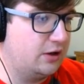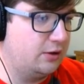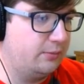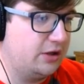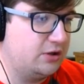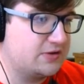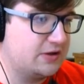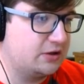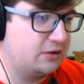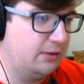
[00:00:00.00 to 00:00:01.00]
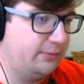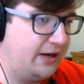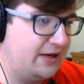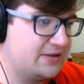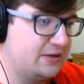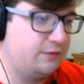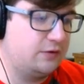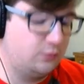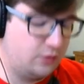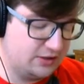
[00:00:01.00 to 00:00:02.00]
menu. Is going to come up asking if
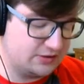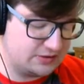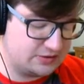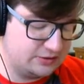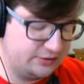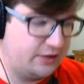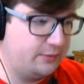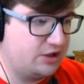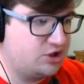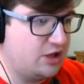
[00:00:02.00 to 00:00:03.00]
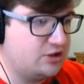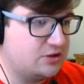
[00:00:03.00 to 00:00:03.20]
you want to let it make changes,